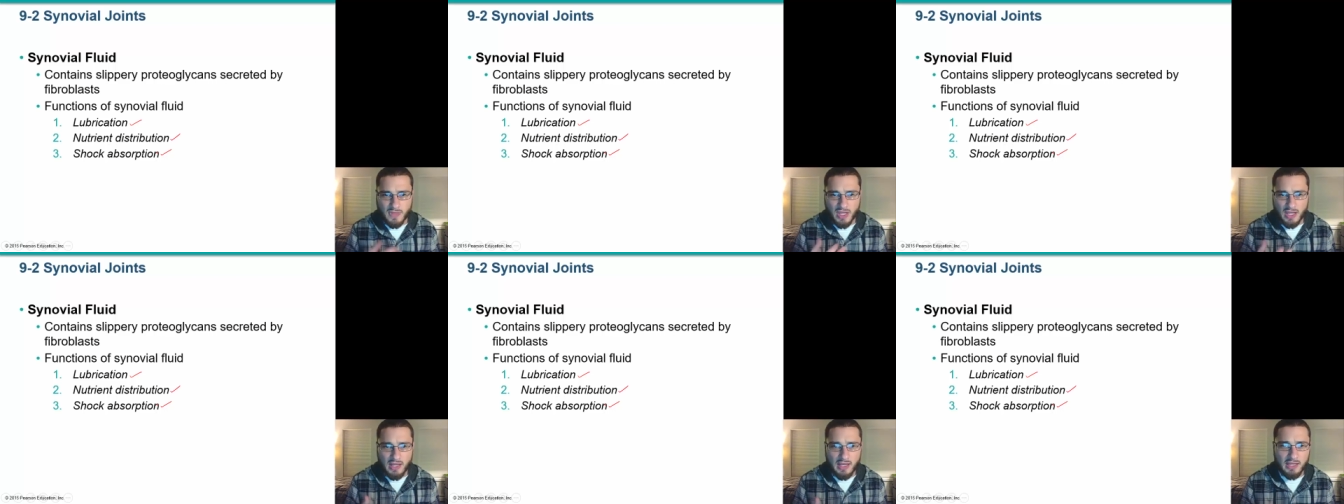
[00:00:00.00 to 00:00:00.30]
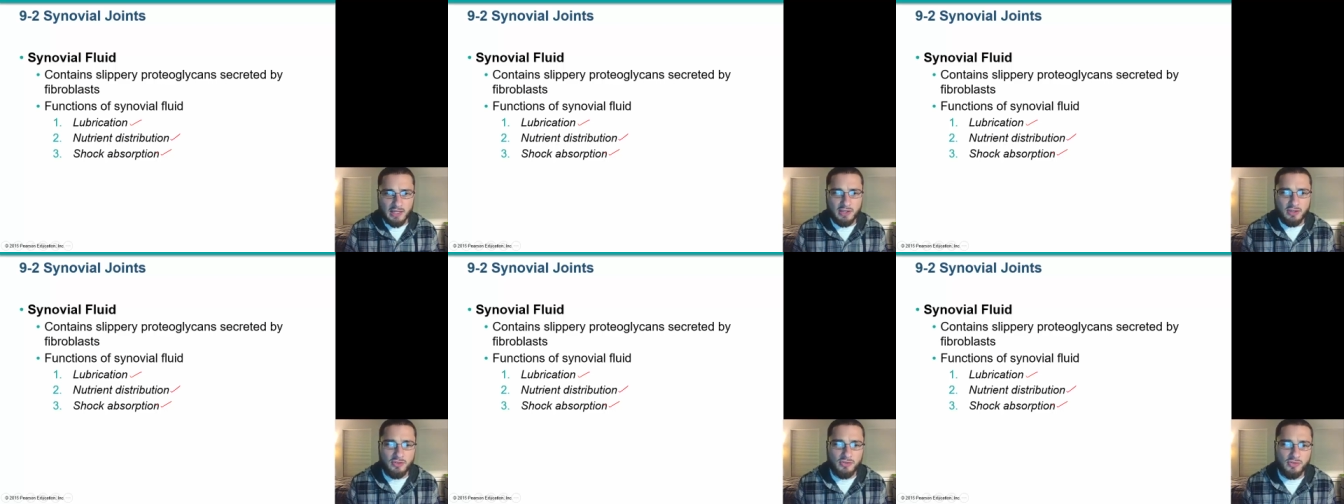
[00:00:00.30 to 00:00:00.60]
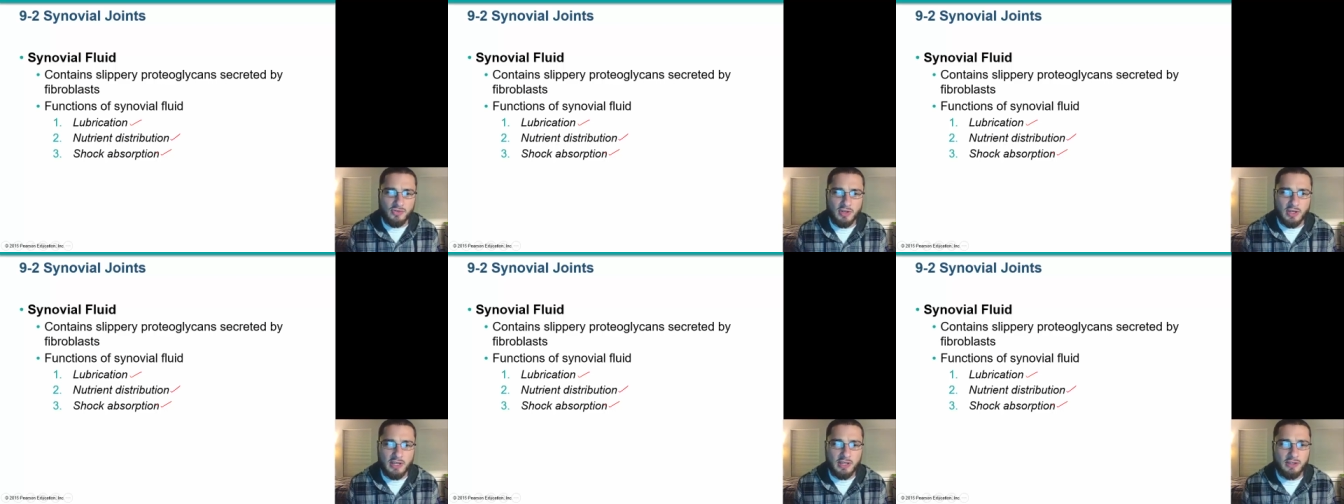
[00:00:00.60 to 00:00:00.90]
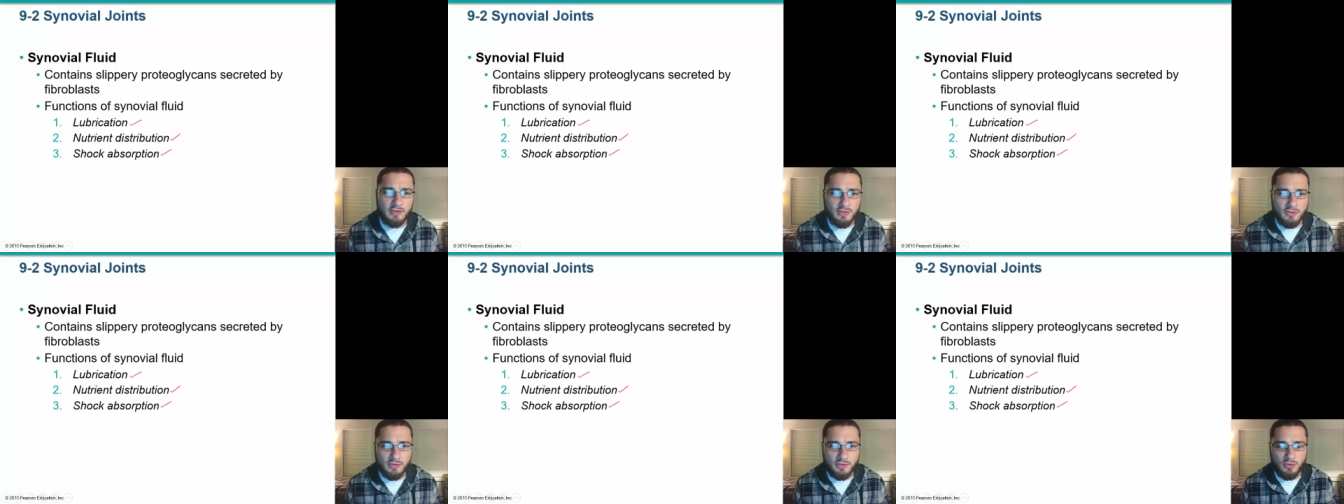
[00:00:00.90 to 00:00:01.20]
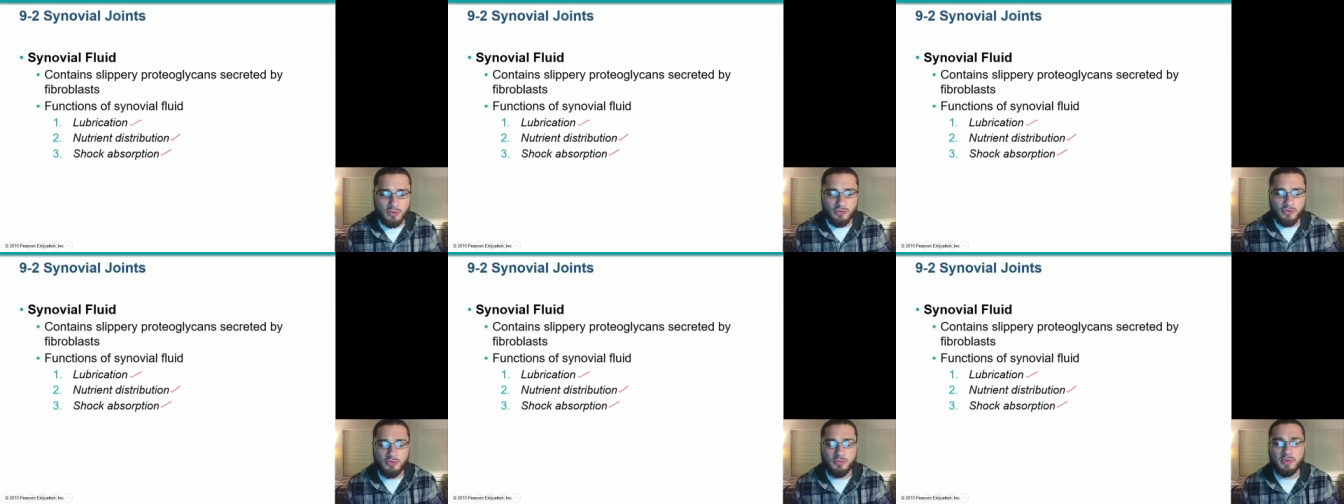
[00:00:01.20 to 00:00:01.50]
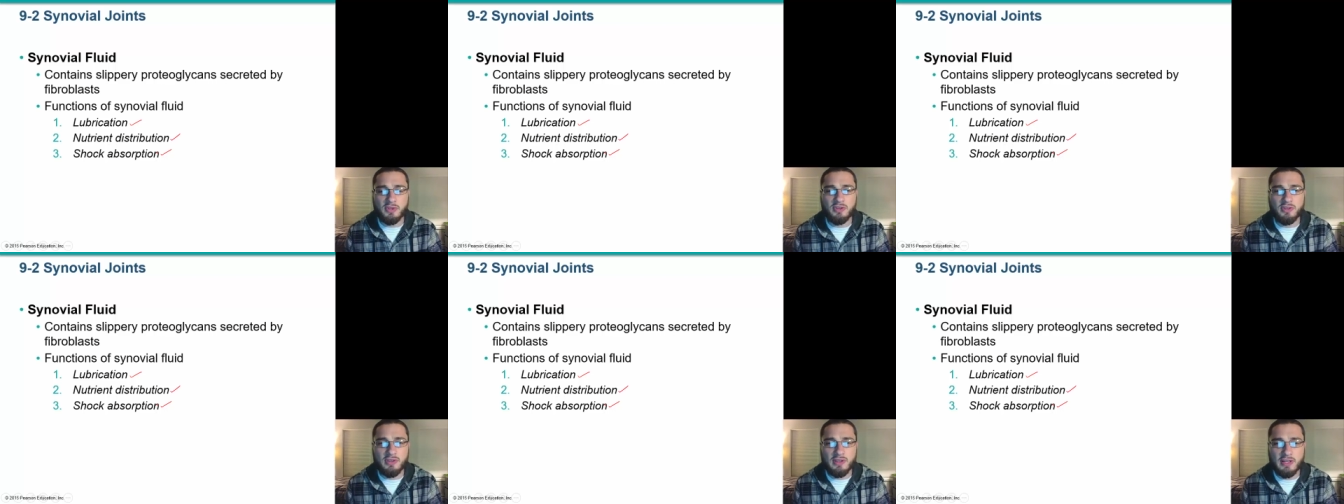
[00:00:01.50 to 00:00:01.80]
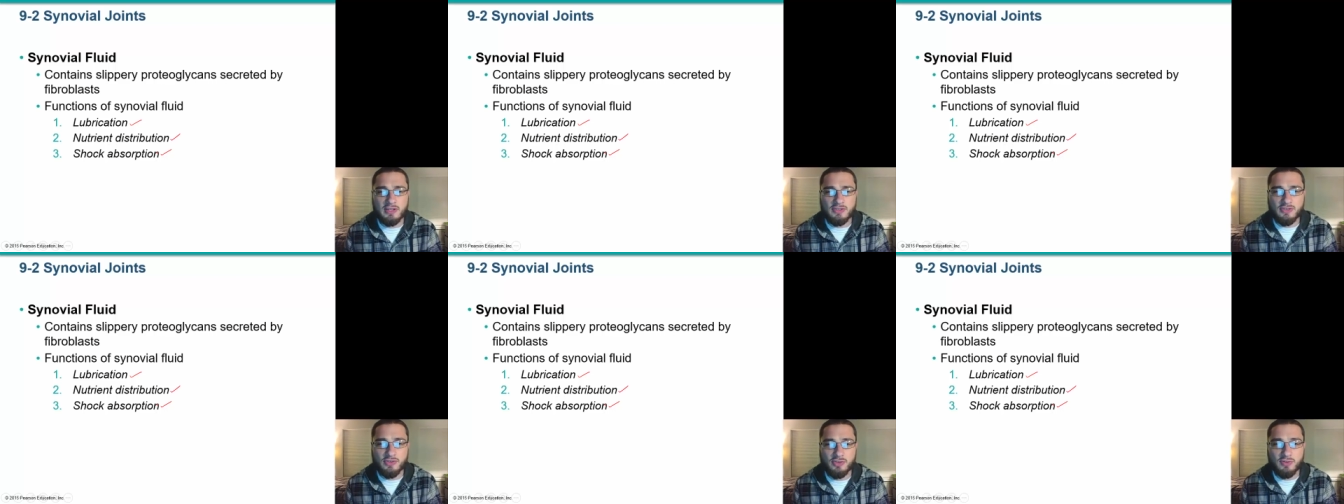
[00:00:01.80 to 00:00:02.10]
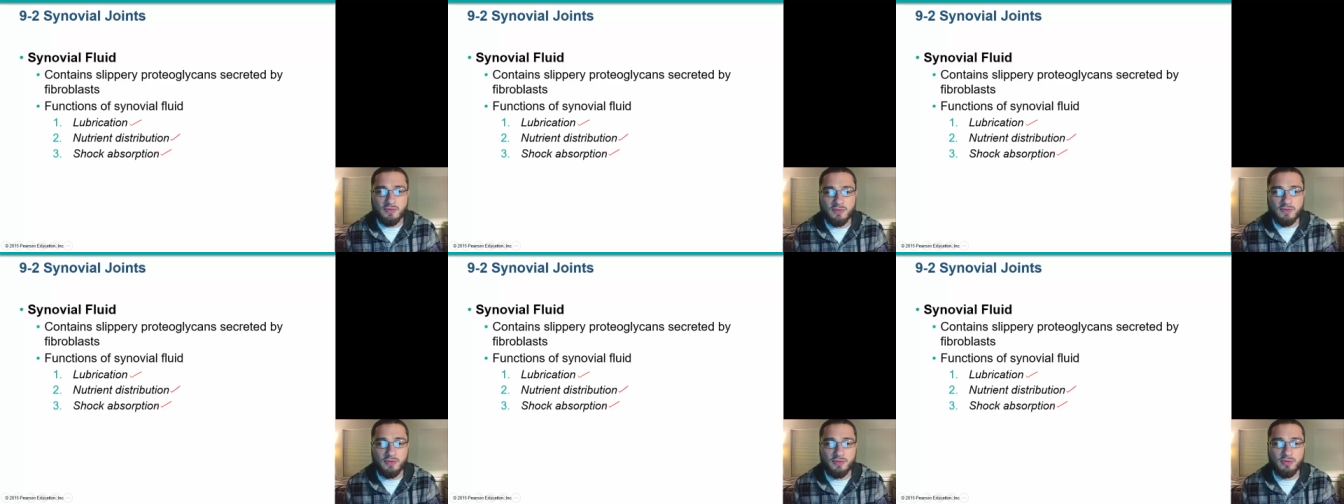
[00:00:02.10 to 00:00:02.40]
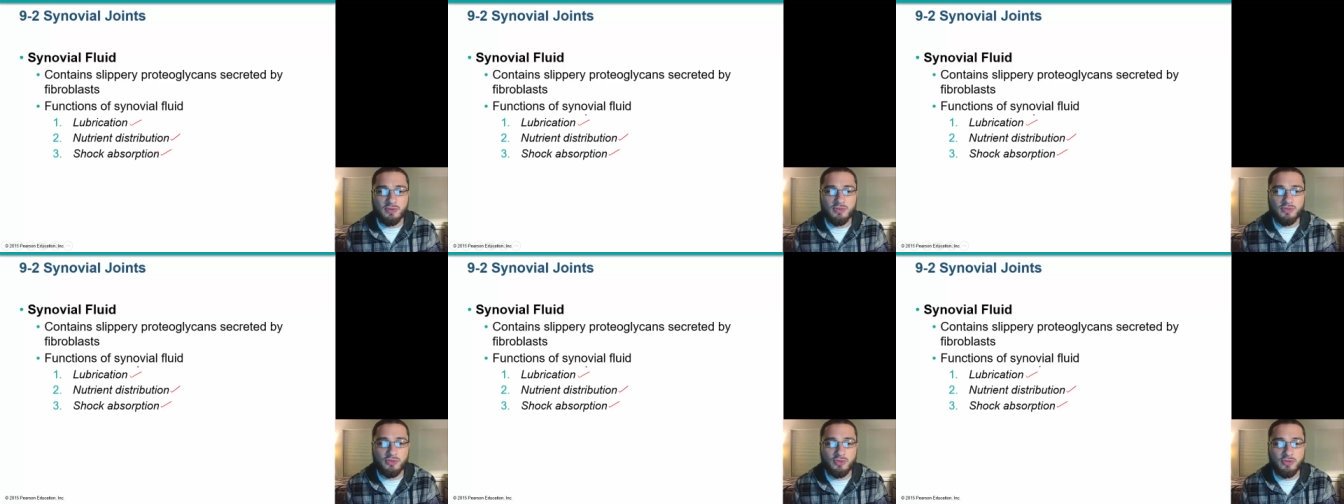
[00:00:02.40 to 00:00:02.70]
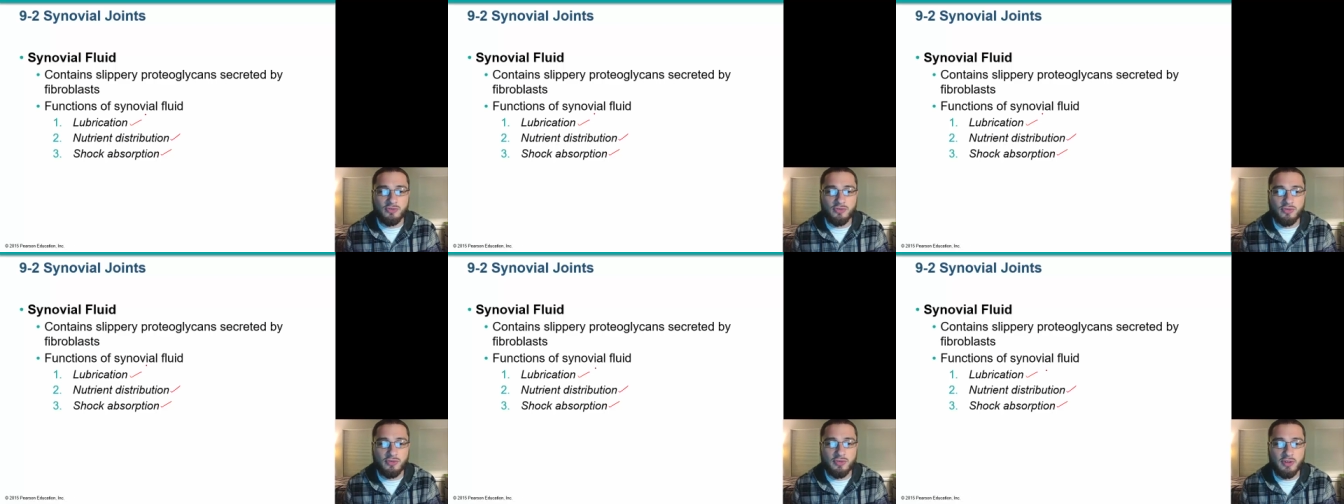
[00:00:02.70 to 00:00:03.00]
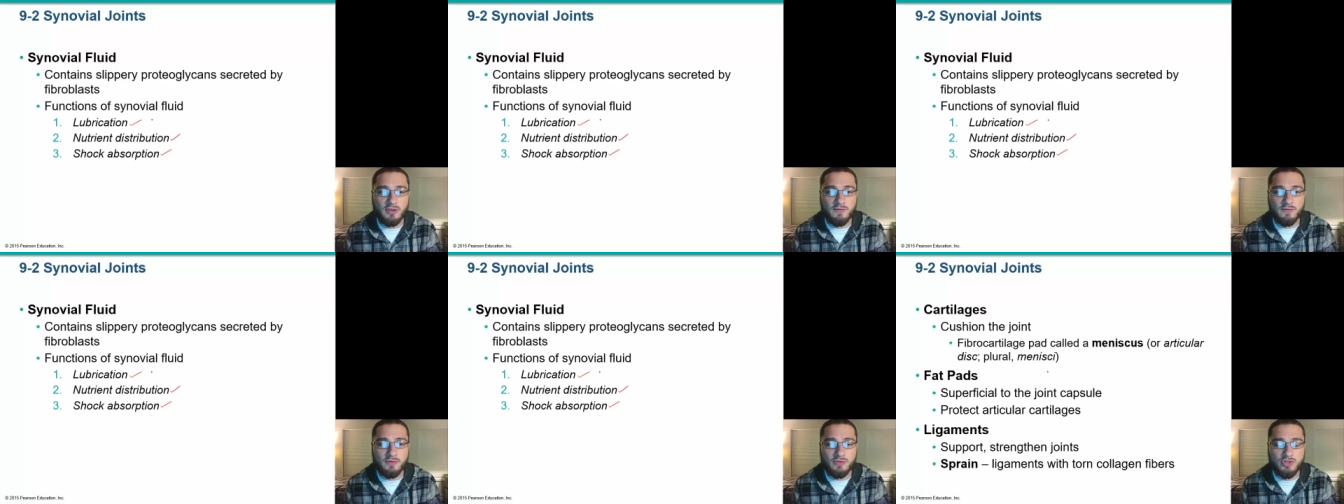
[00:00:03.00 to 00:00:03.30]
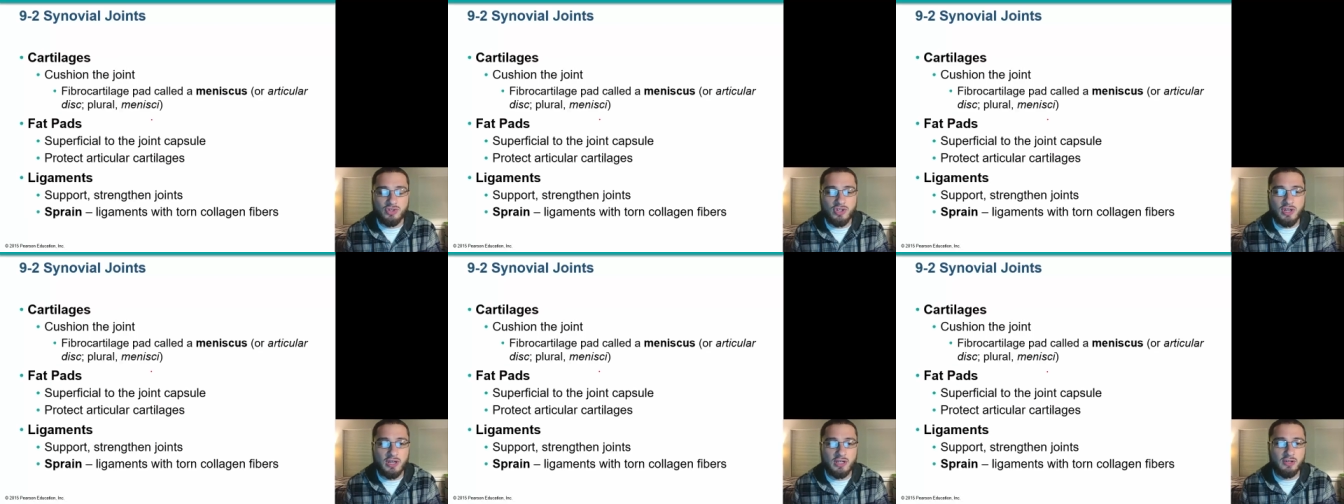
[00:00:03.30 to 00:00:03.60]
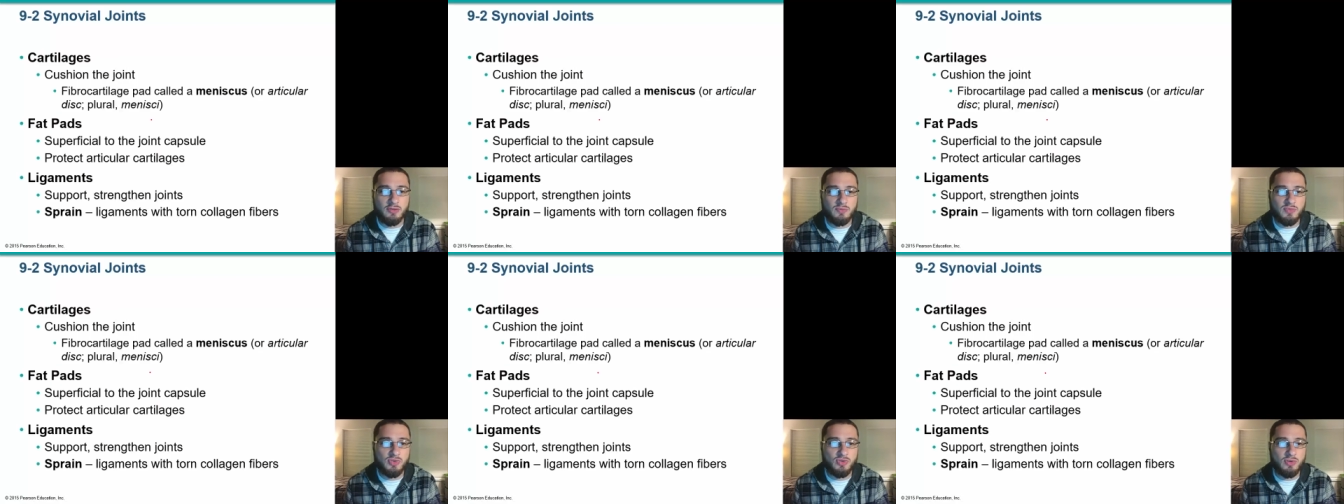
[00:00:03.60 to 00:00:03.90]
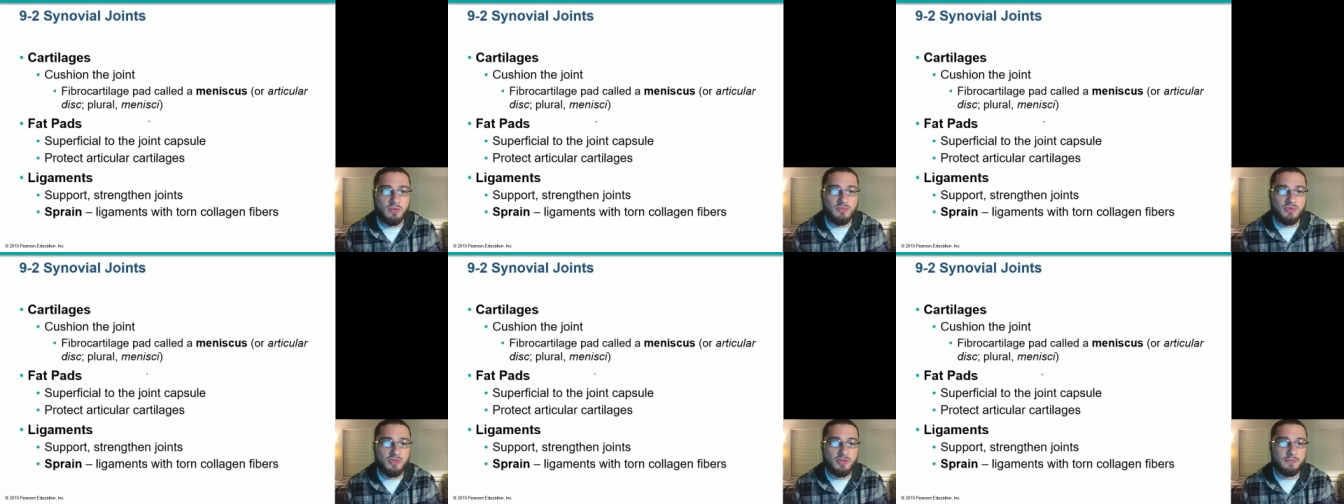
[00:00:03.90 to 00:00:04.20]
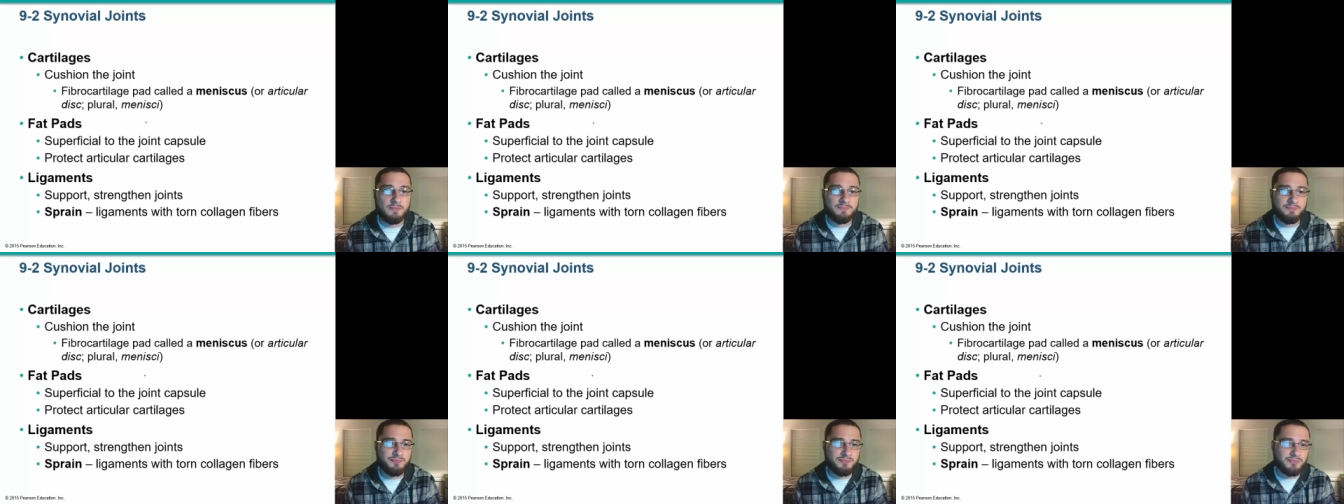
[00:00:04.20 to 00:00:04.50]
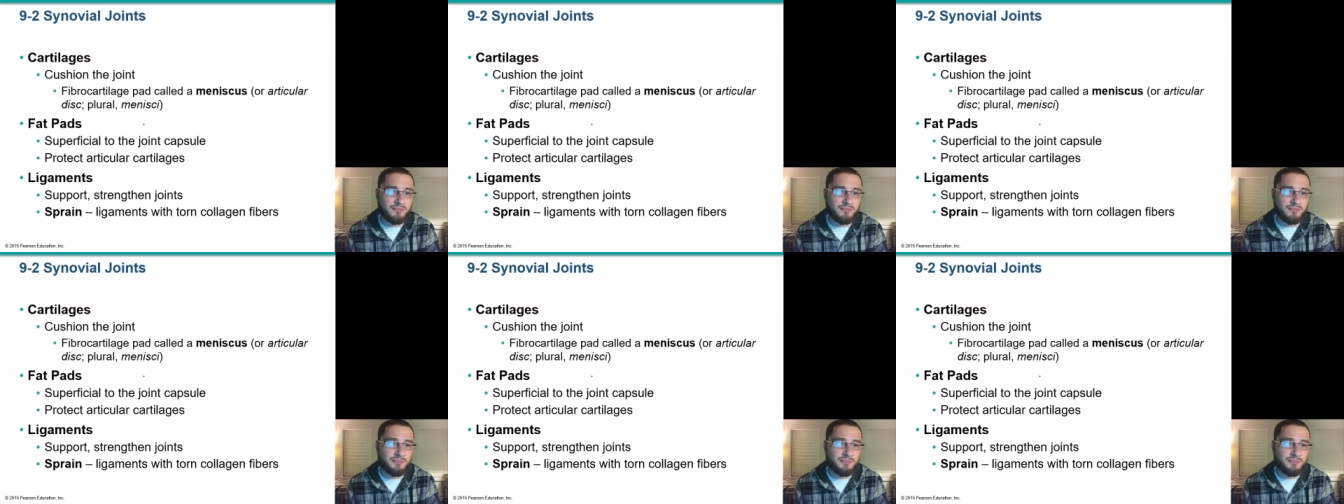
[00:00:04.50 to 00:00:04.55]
And ultimately, that synovial fluid is also there for shock absorption.